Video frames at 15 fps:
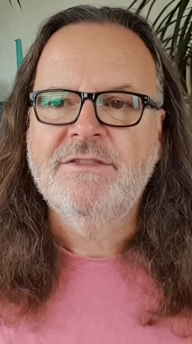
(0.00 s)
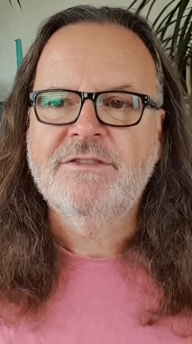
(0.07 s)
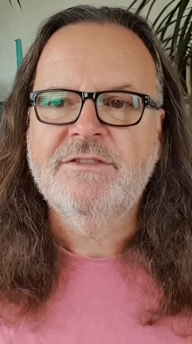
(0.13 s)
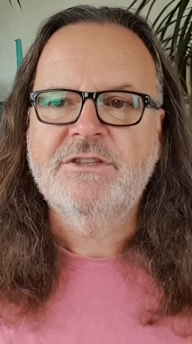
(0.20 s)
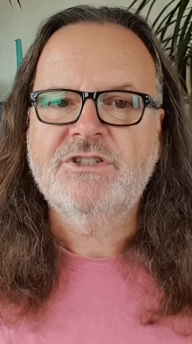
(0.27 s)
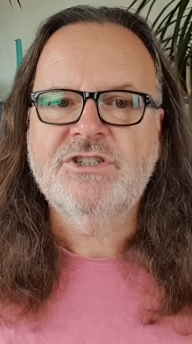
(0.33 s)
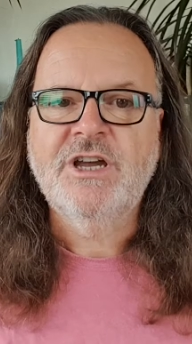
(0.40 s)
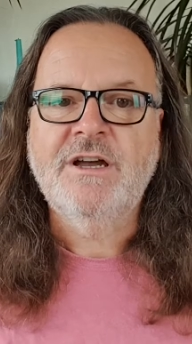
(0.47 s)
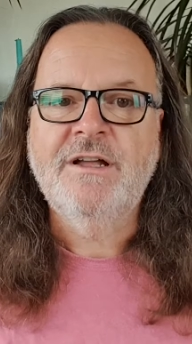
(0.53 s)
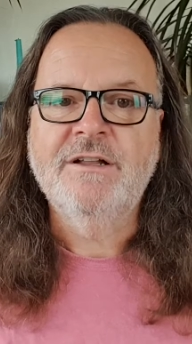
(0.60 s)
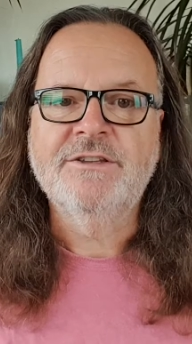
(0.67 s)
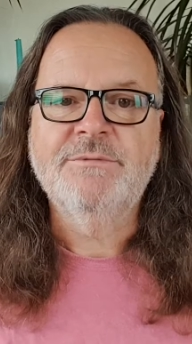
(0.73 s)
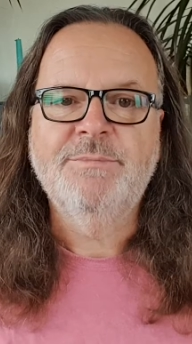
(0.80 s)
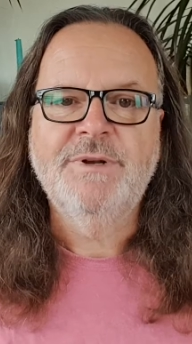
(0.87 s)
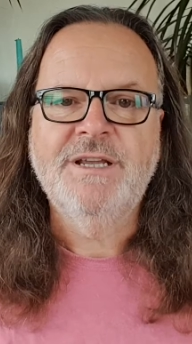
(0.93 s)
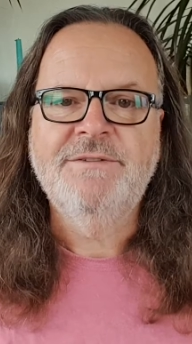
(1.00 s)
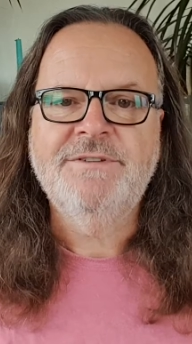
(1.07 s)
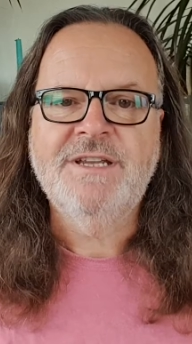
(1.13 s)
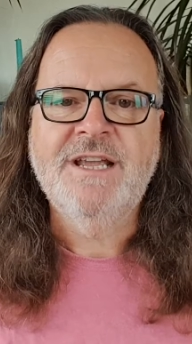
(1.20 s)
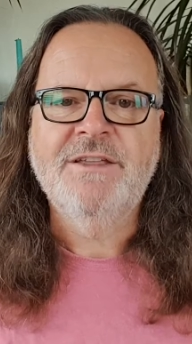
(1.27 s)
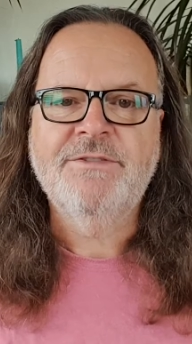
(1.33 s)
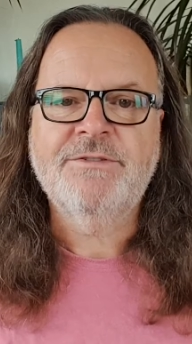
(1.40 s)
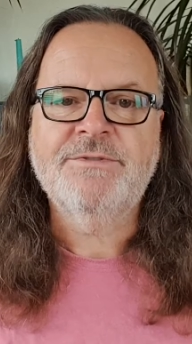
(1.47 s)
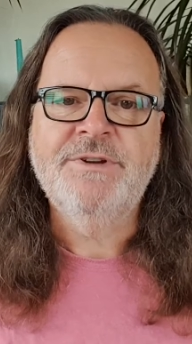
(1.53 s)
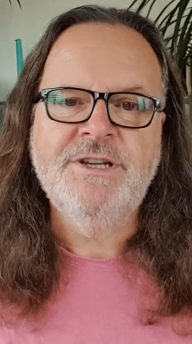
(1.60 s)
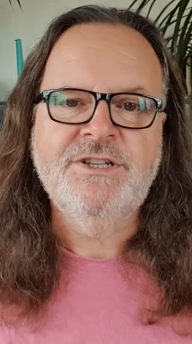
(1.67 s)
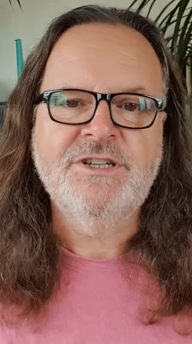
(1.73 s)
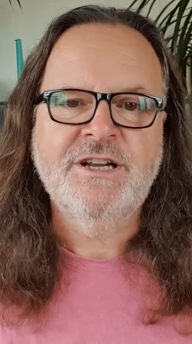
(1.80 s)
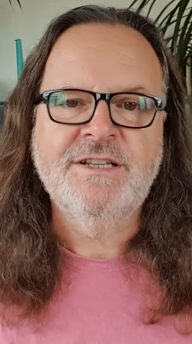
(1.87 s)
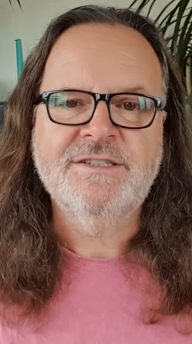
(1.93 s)
The child believed he had 3
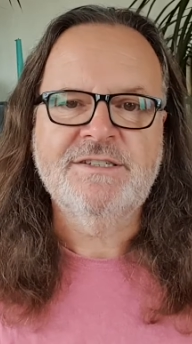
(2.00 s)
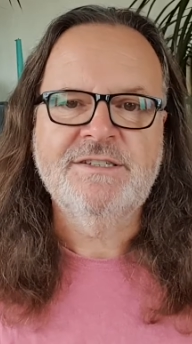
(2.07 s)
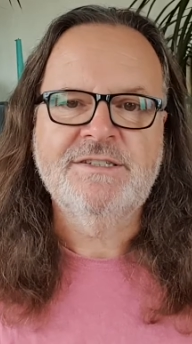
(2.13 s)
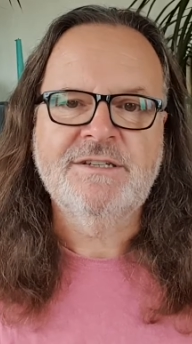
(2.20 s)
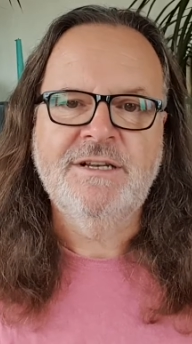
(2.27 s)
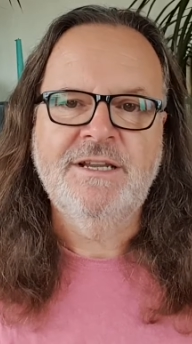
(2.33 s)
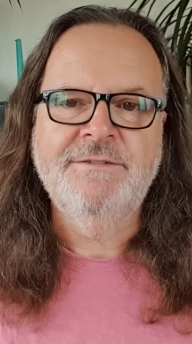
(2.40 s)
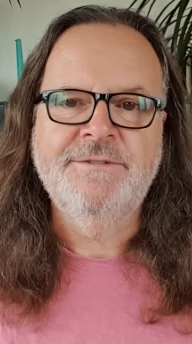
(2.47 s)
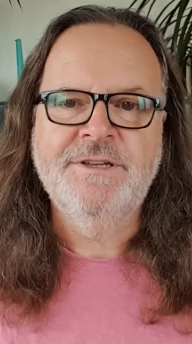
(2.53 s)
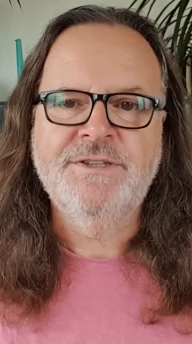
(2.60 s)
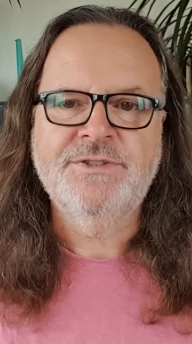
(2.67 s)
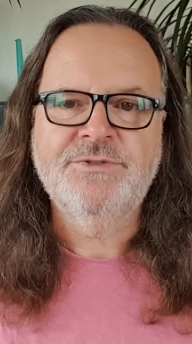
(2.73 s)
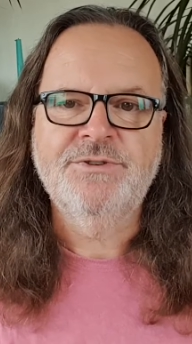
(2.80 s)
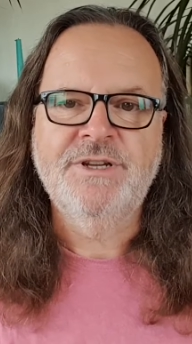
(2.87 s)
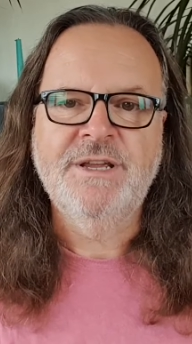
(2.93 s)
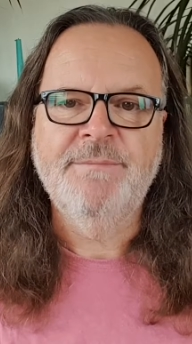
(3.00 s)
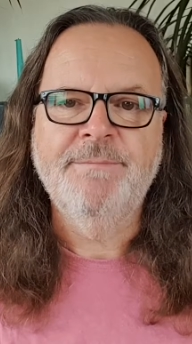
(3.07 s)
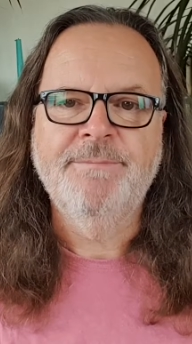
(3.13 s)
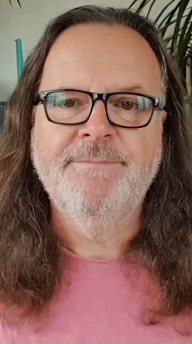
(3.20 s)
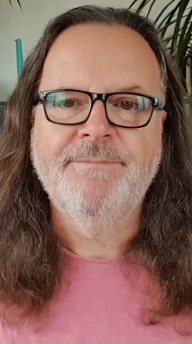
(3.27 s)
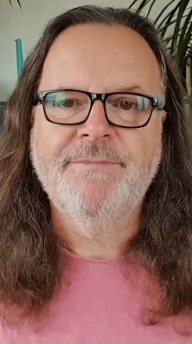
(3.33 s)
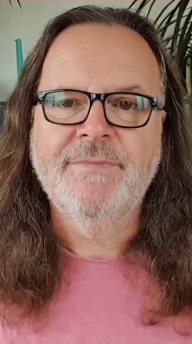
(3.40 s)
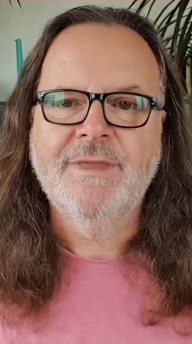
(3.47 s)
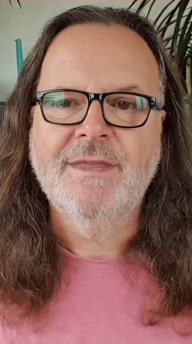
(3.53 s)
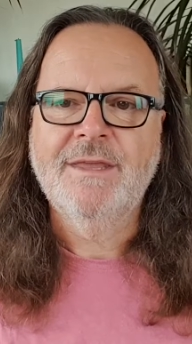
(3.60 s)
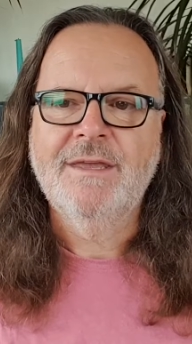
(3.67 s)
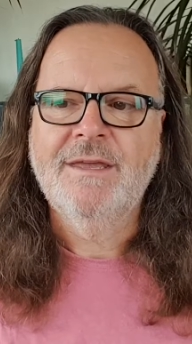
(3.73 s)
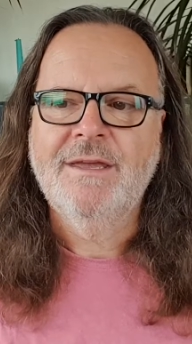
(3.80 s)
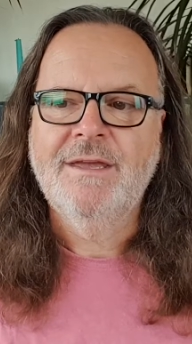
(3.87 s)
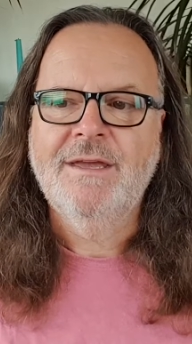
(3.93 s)
chances to live his dream.
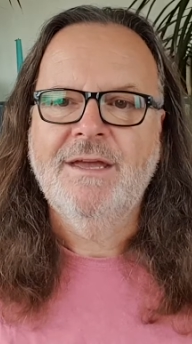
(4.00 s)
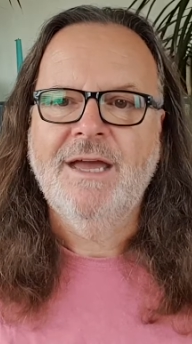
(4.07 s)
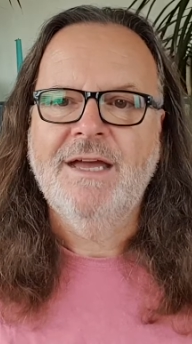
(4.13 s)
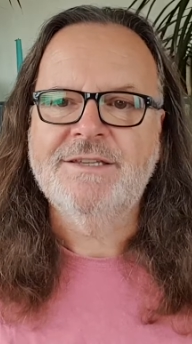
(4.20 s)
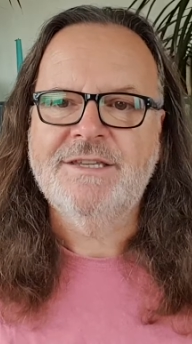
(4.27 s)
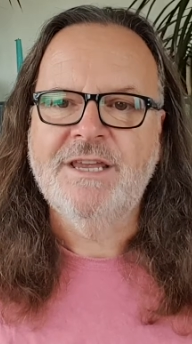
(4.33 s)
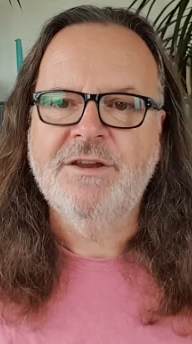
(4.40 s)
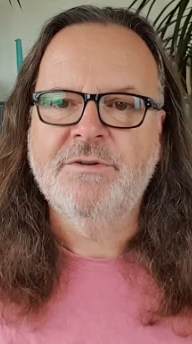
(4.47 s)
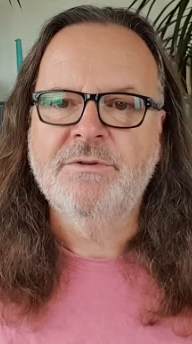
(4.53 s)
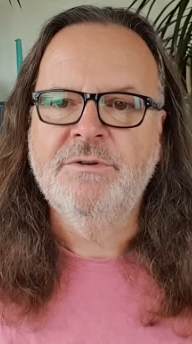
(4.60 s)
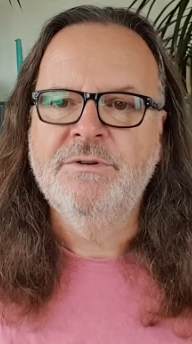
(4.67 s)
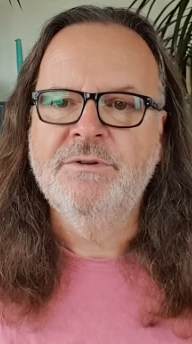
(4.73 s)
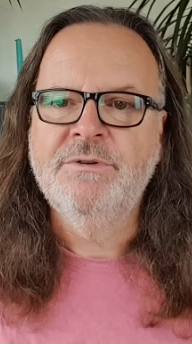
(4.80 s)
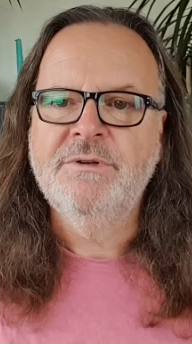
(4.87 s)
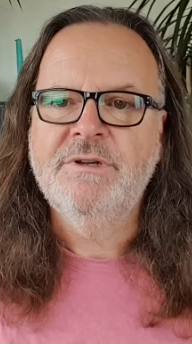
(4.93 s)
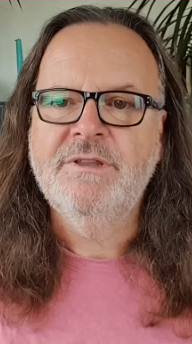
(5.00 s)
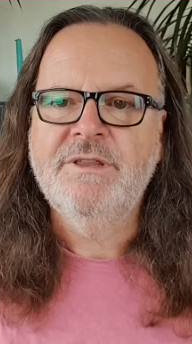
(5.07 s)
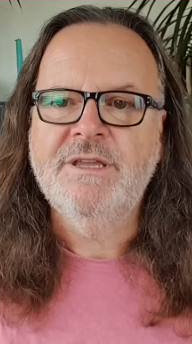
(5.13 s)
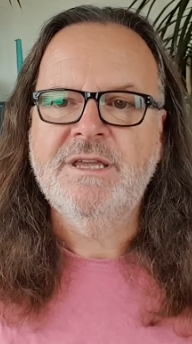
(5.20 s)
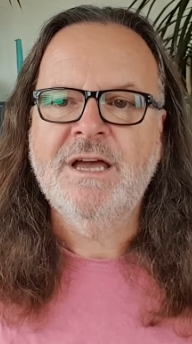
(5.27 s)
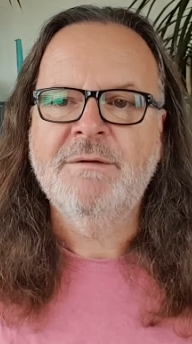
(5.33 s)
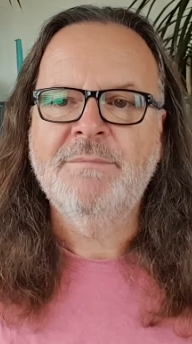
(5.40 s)
As he grew, the young